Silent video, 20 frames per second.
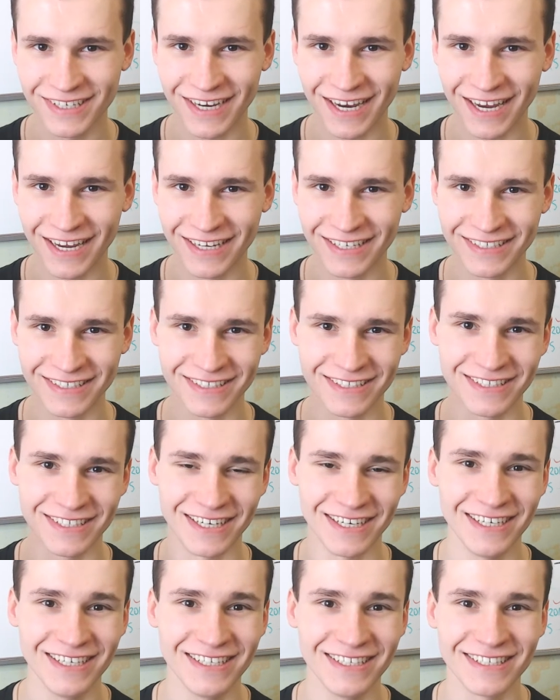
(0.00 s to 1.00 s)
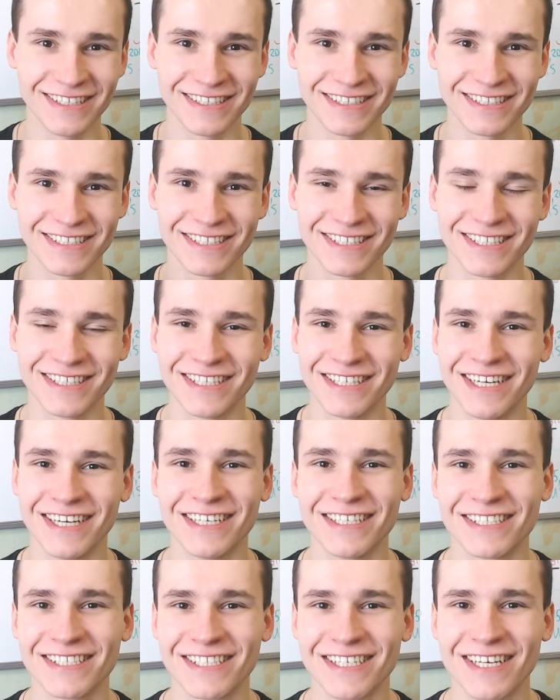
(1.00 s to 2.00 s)
and English.
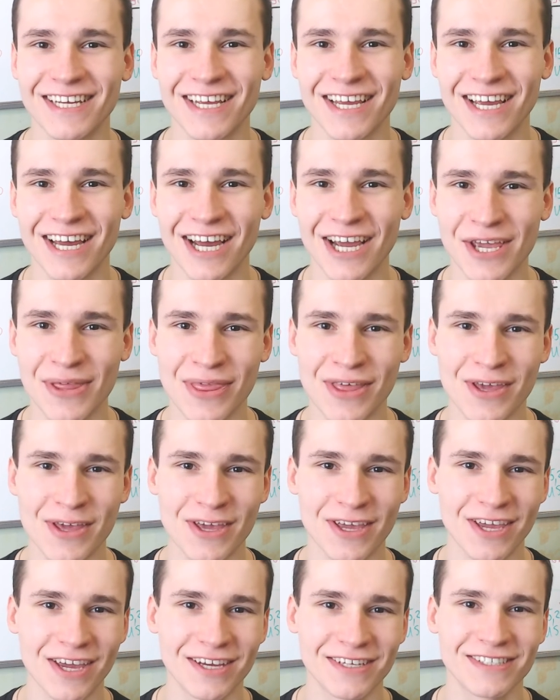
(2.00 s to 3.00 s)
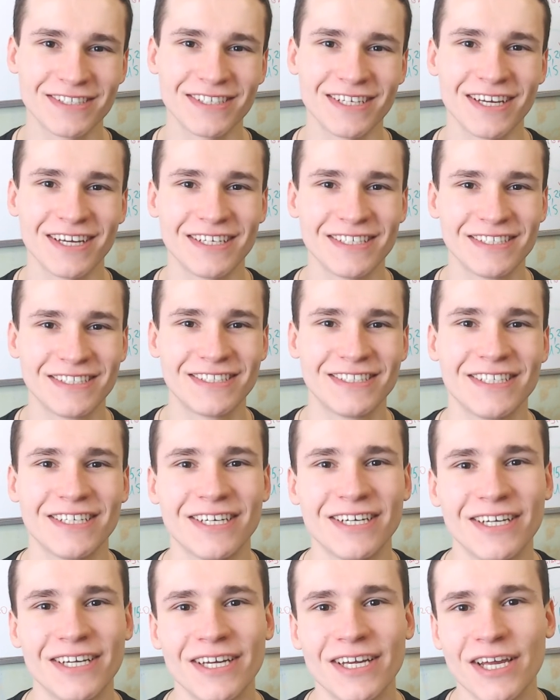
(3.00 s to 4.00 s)
Yes, I think yes. And
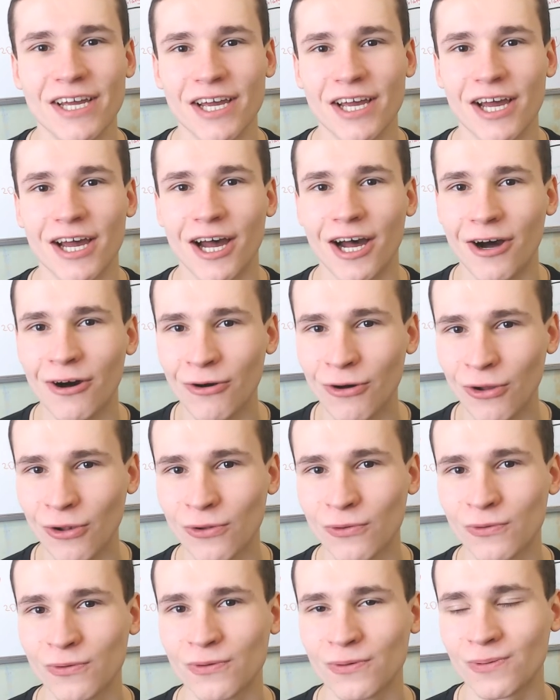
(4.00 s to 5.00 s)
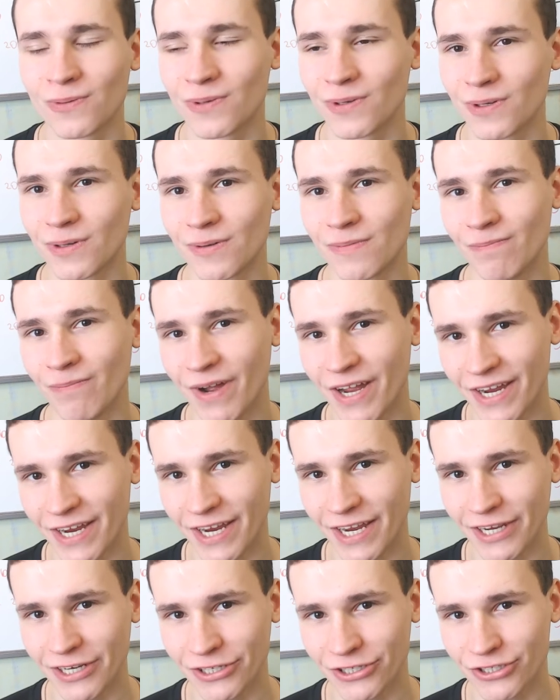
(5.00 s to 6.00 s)
uh, all my
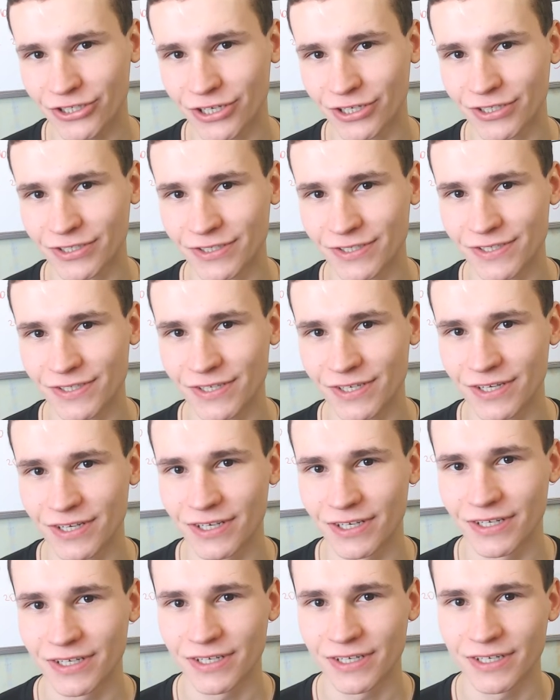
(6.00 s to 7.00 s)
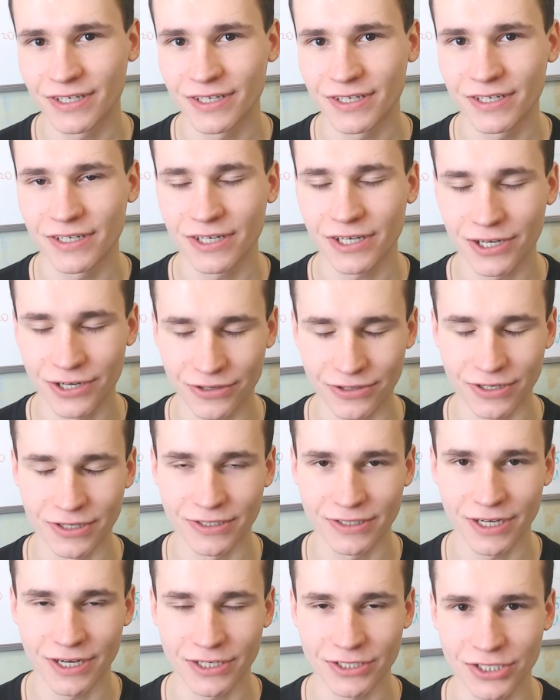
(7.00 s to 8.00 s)
actions,
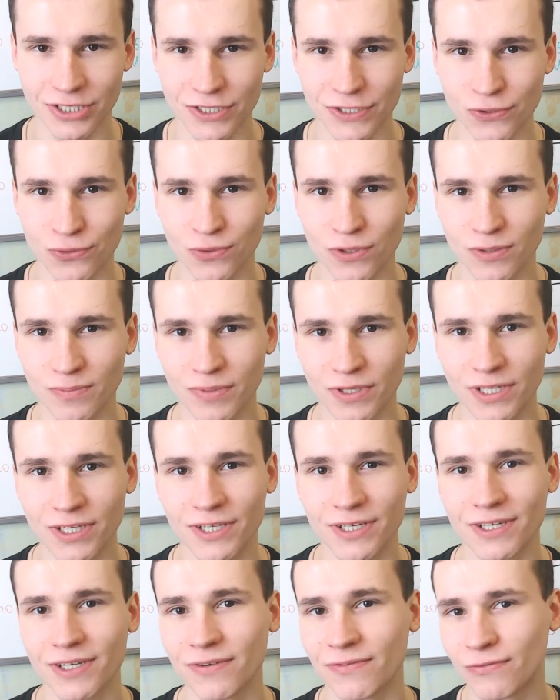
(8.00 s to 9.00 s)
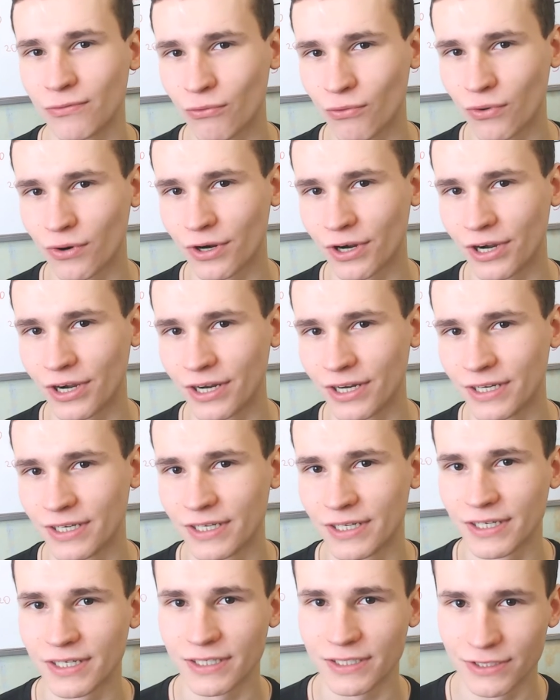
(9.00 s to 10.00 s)
current actions, will be for uh,
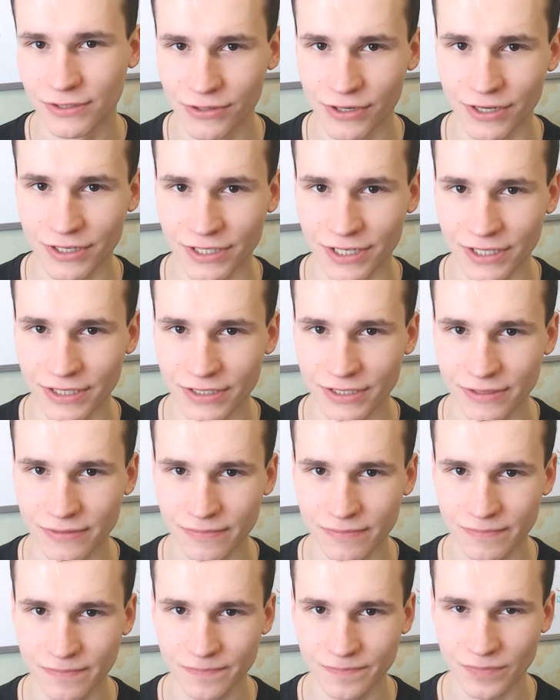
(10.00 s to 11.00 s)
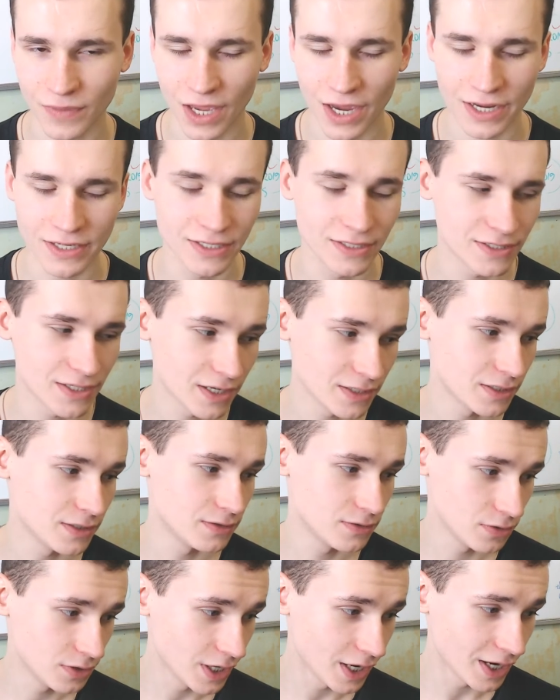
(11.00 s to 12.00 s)
doing it. I decided
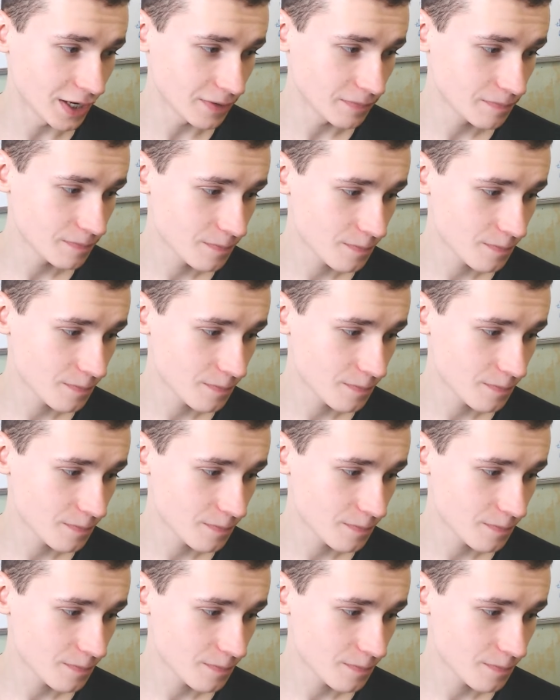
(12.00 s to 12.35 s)
today.